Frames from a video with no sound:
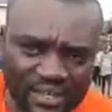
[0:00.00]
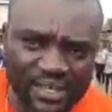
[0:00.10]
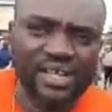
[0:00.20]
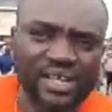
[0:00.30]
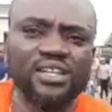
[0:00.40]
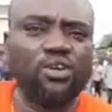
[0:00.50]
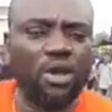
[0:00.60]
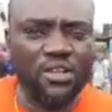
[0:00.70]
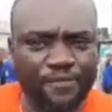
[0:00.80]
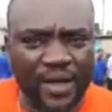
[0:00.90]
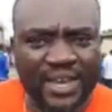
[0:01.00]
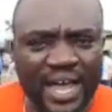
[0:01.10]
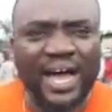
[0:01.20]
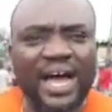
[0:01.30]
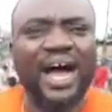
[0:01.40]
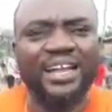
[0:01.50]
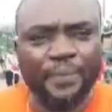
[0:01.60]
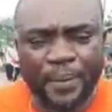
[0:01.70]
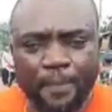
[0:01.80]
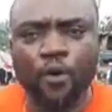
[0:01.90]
The God the Father and the people